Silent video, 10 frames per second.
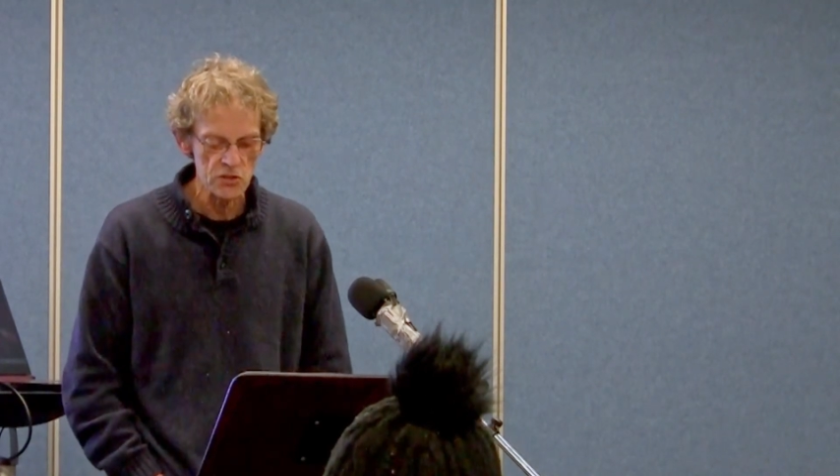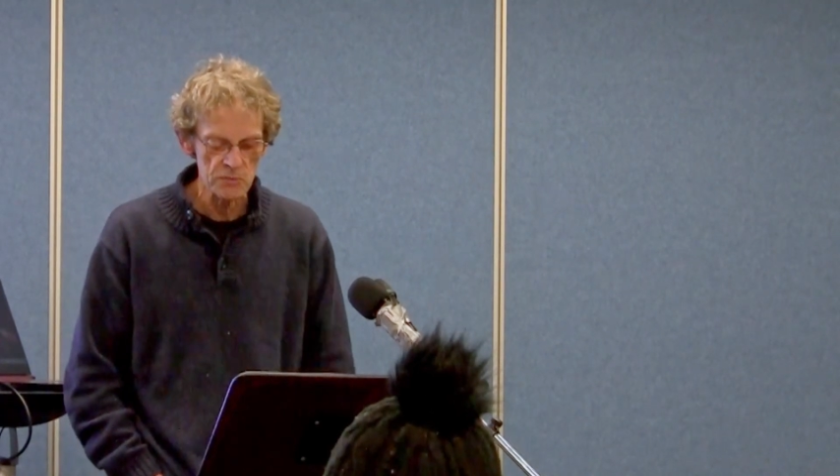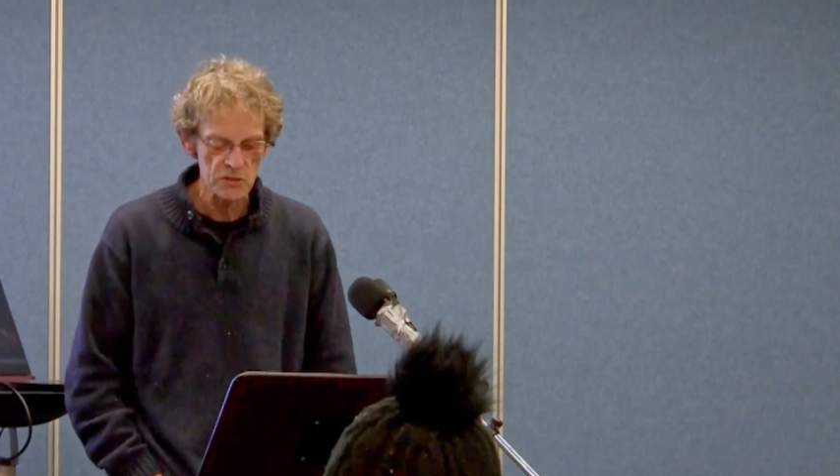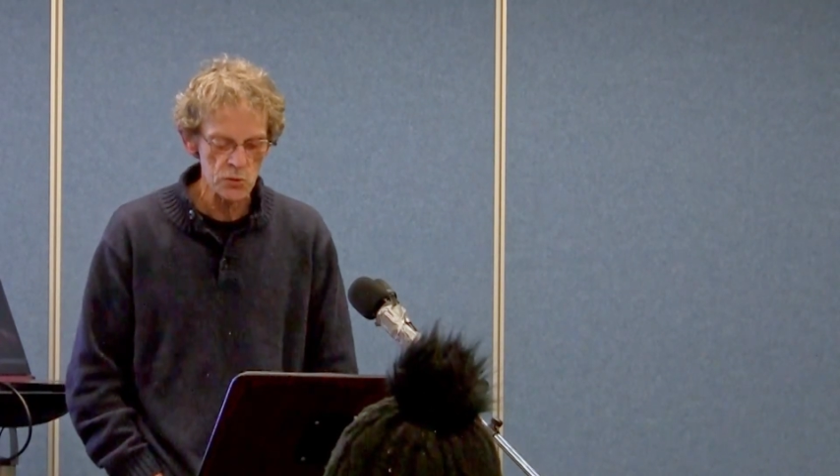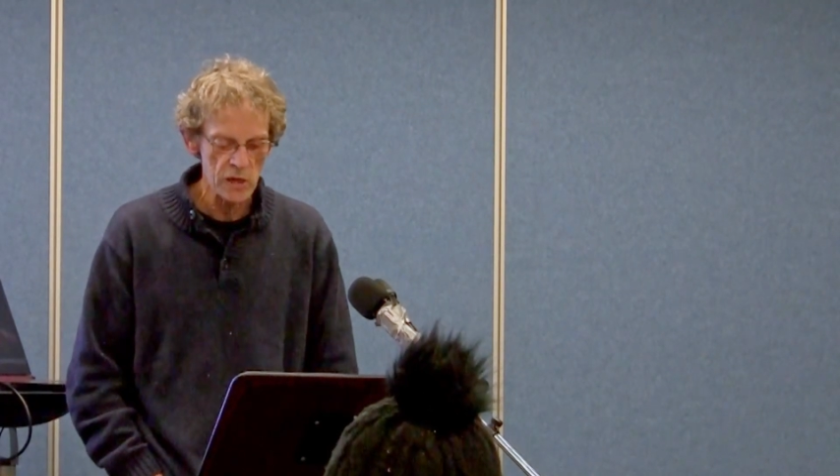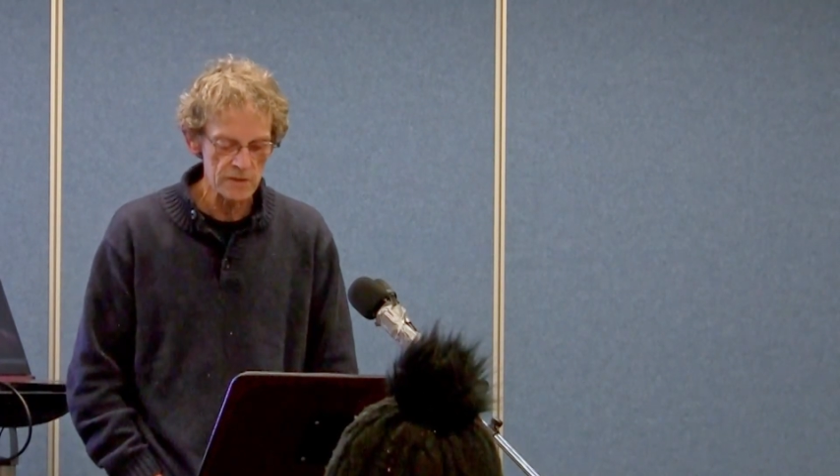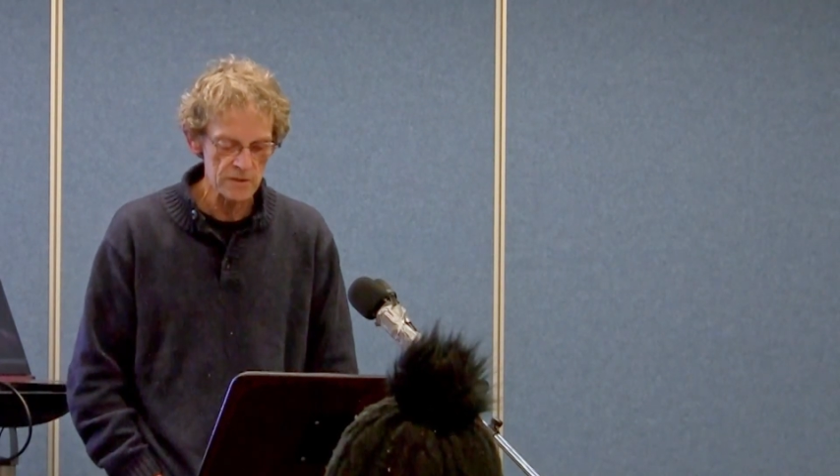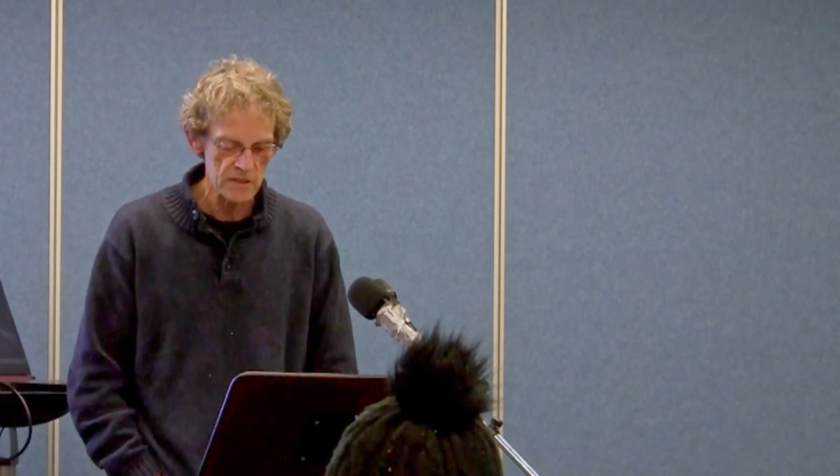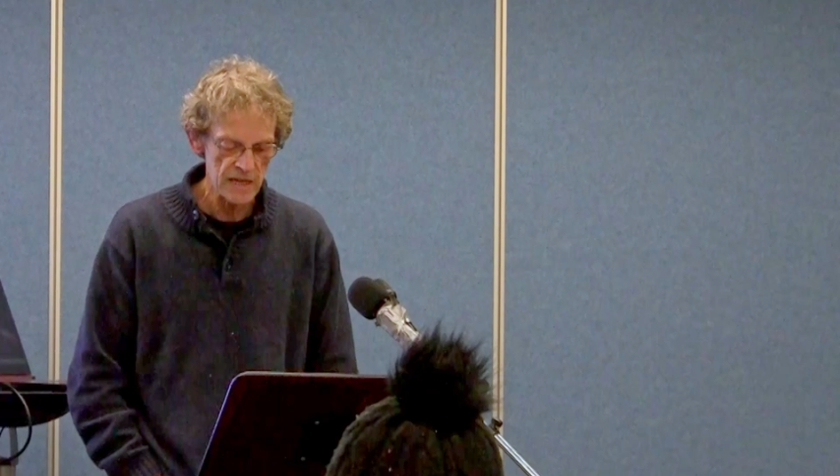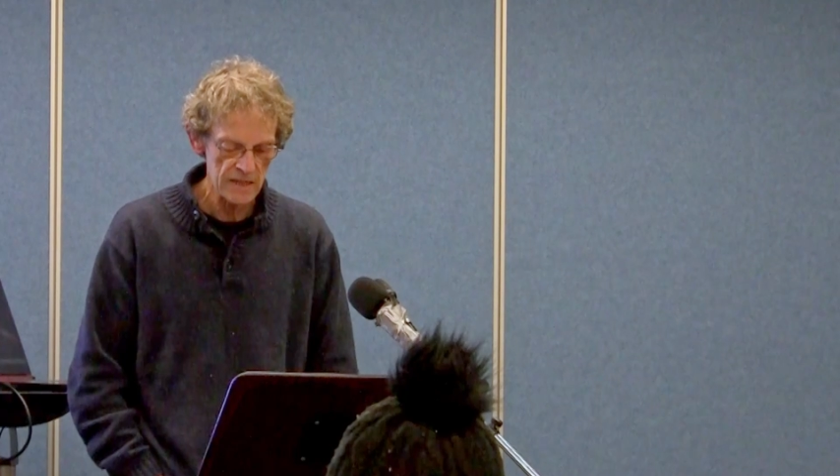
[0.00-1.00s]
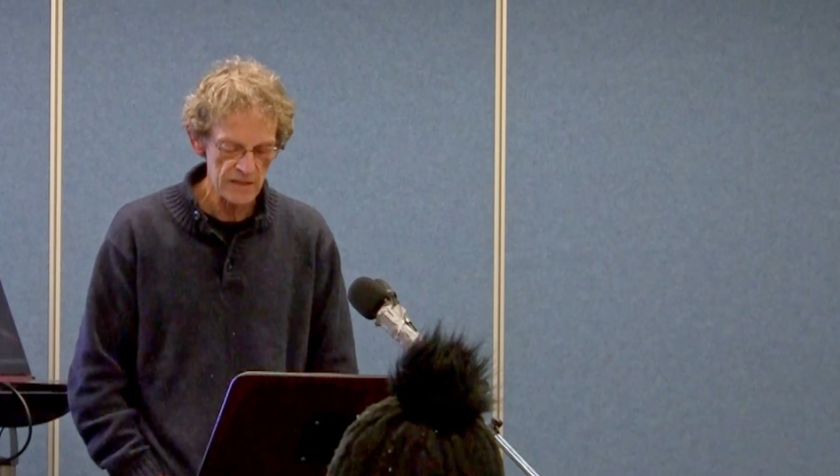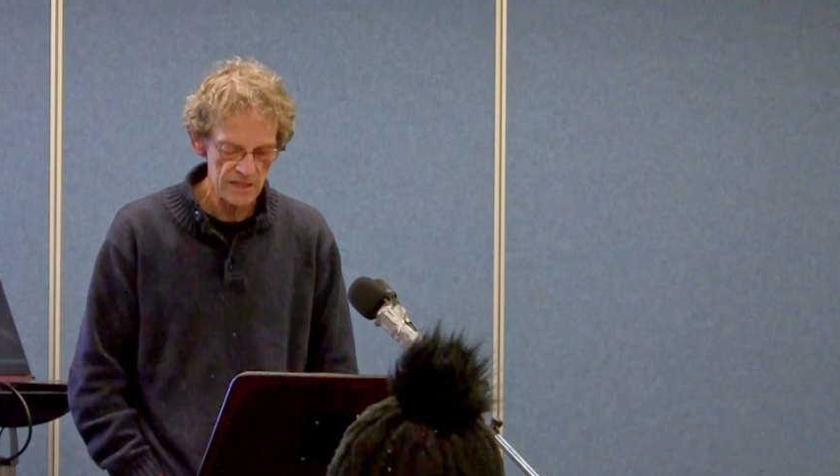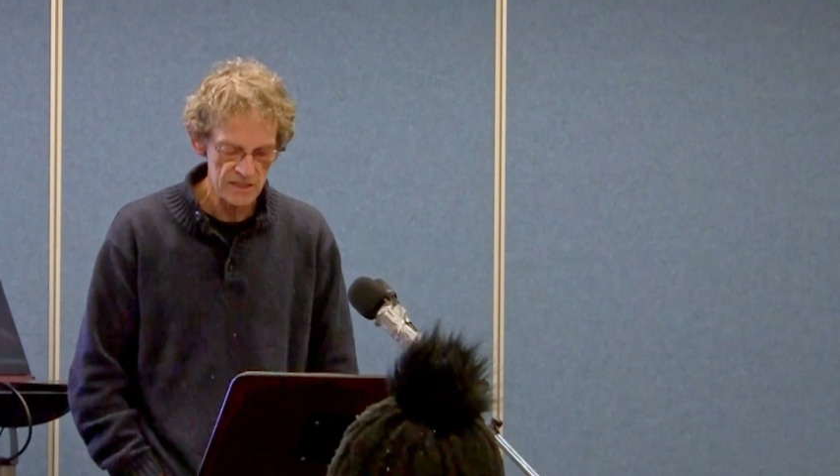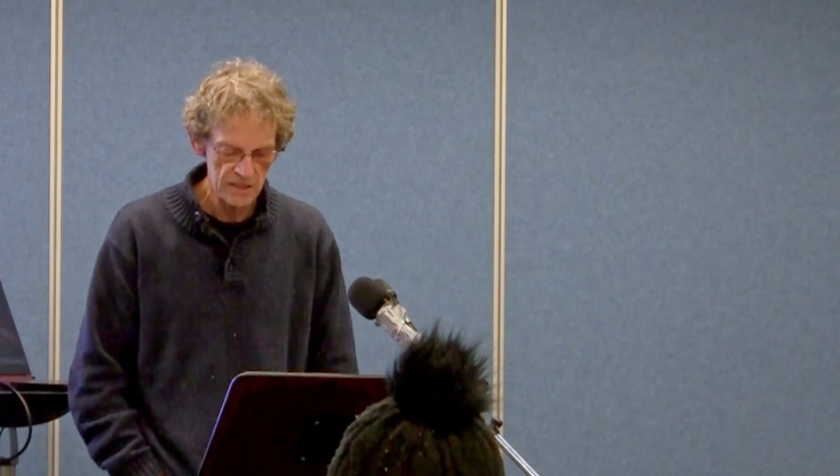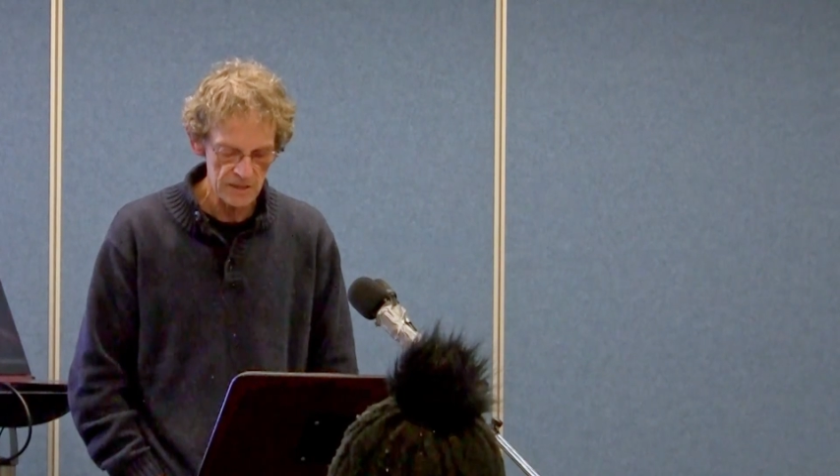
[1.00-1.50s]
who persuaded them
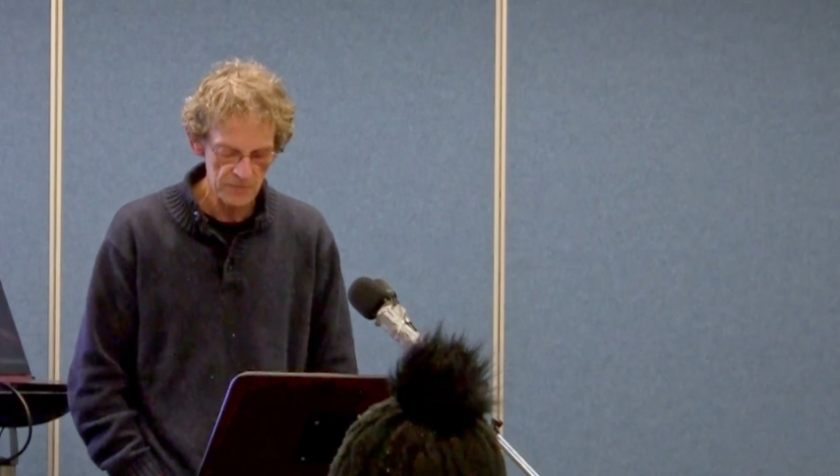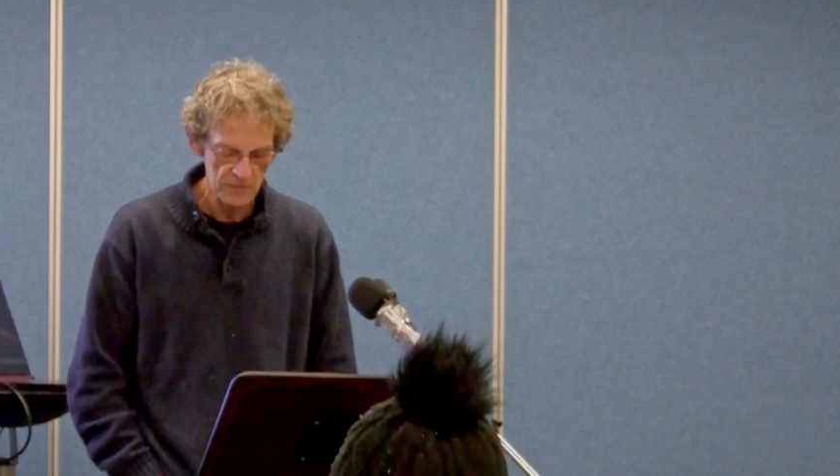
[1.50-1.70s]
to